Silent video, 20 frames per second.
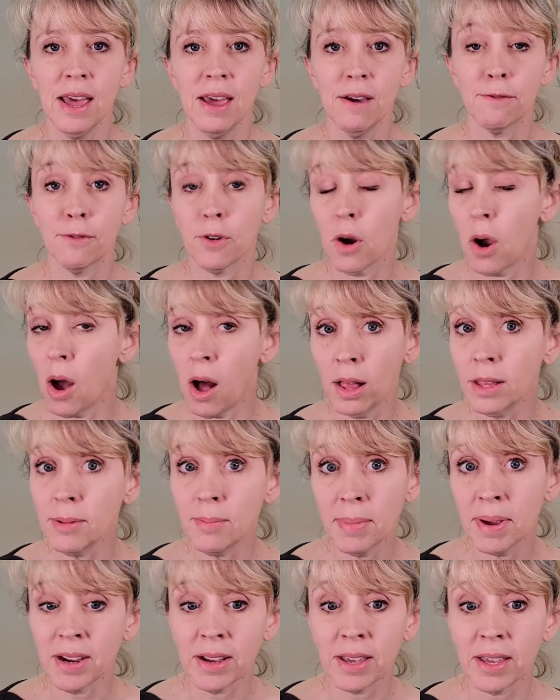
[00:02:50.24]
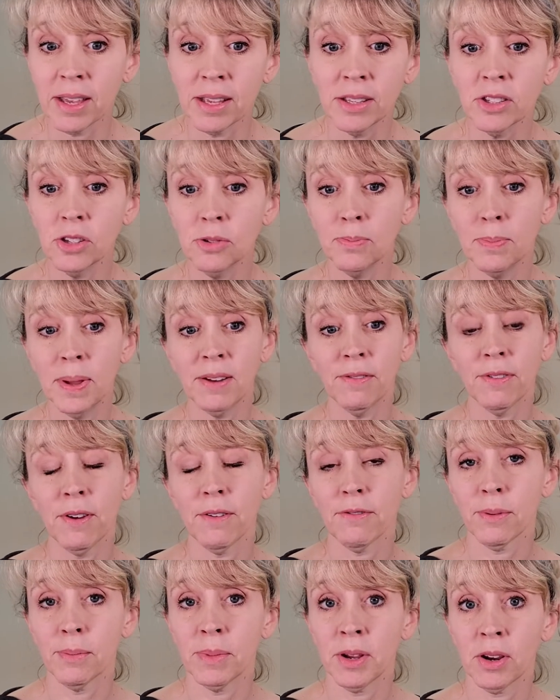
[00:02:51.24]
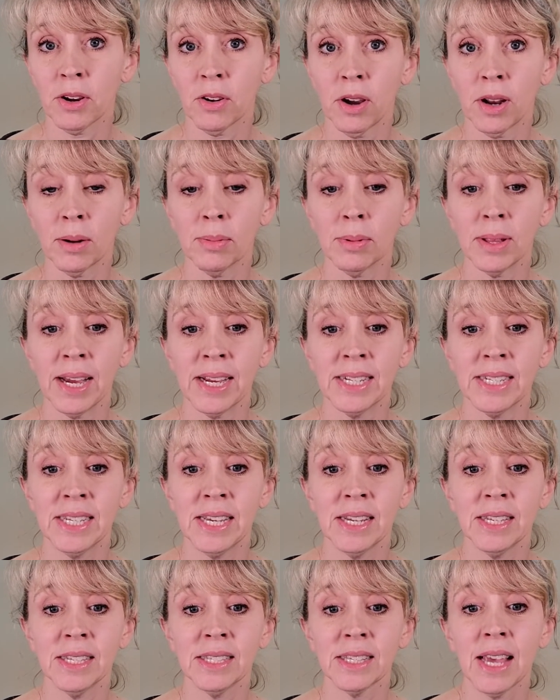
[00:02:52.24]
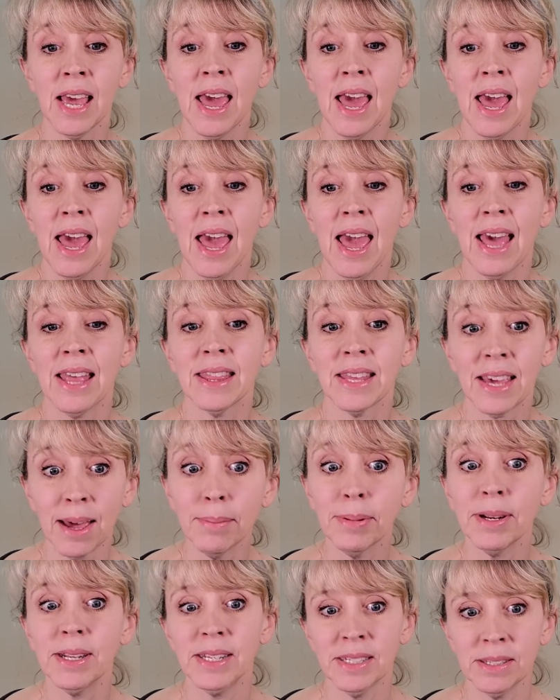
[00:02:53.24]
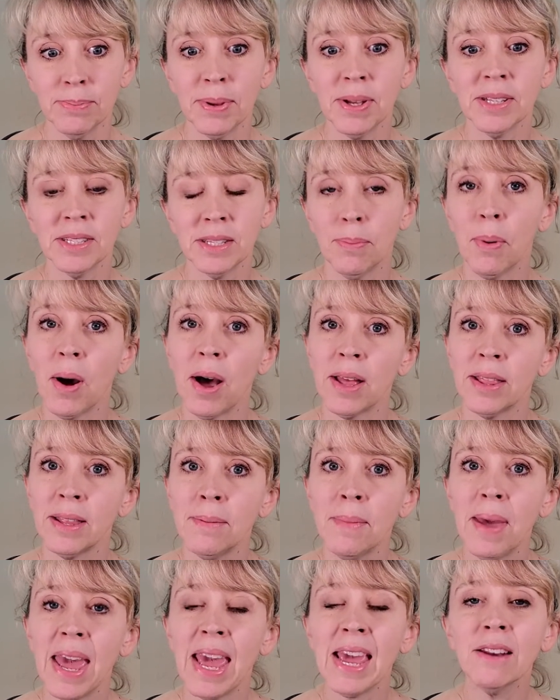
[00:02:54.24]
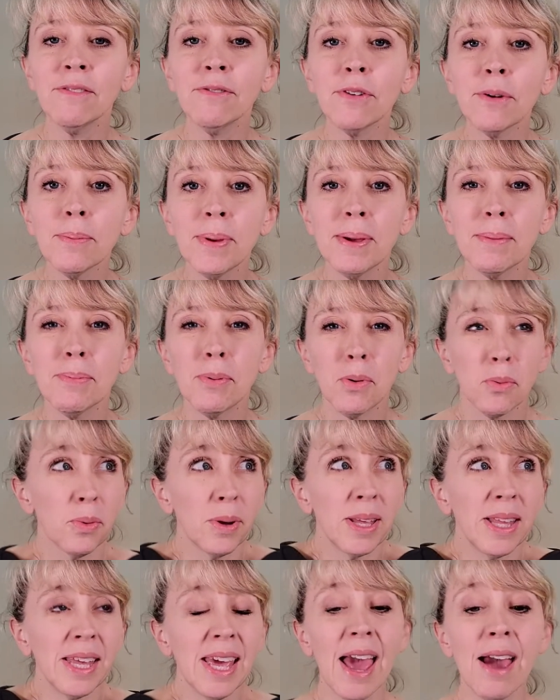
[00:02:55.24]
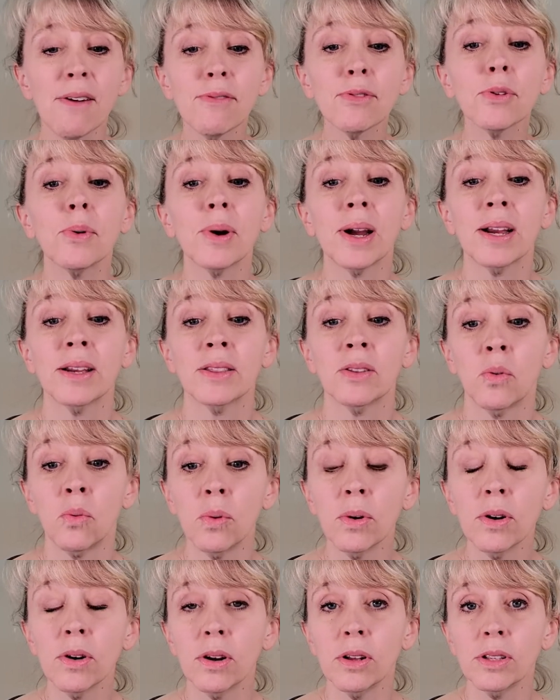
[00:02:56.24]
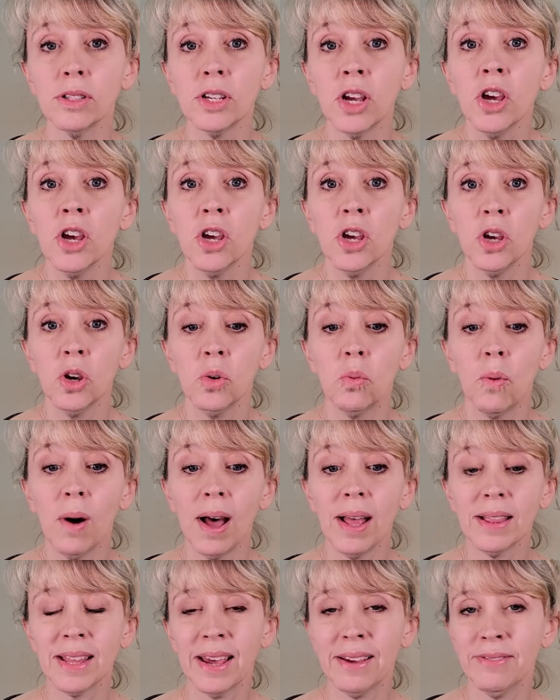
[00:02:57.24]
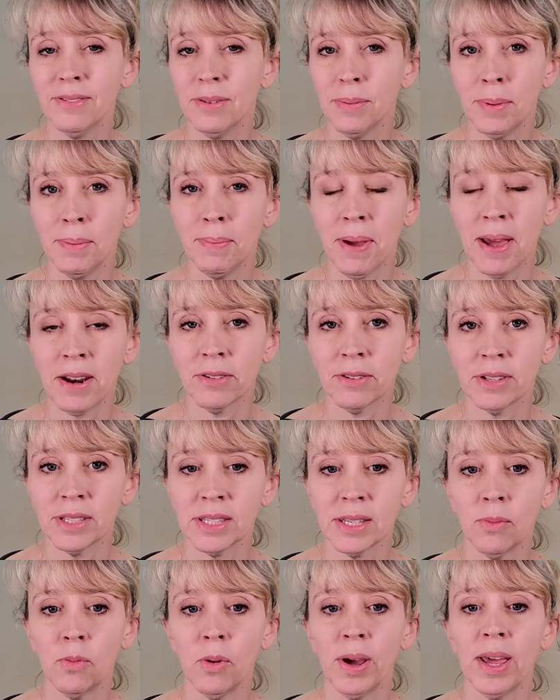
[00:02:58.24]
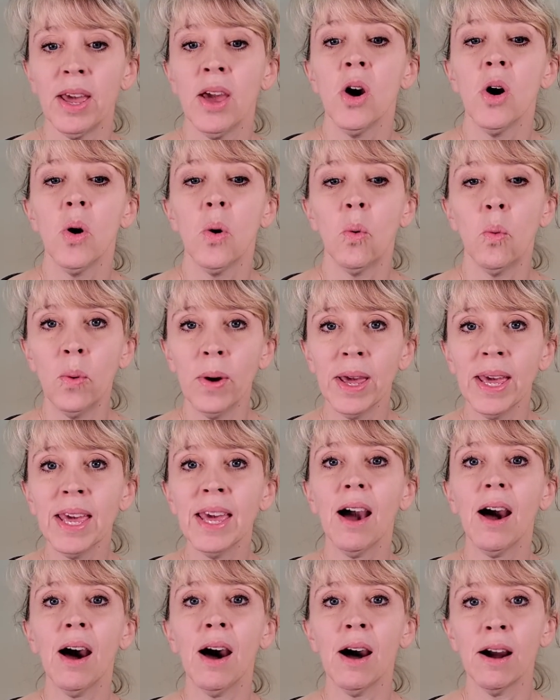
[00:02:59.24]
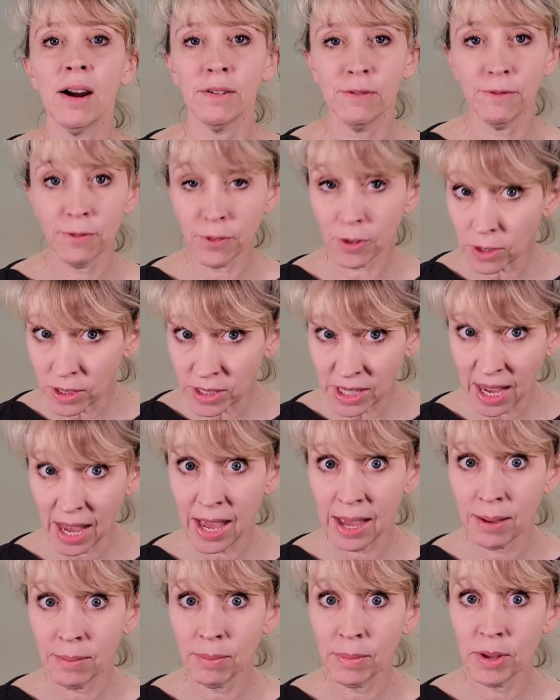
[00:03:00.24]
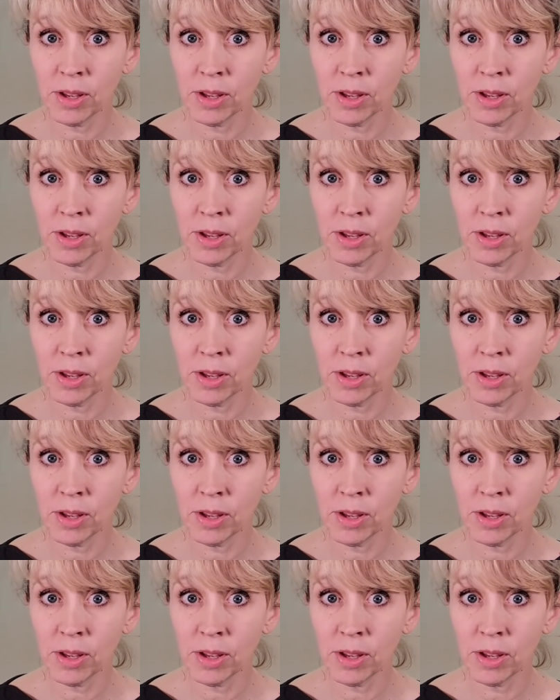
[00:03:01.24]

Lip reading: for all Americans who benefit from their incredible ideas and the companies built upon them, and for people really everywhere in the world who want life to be better in some way. We are full-time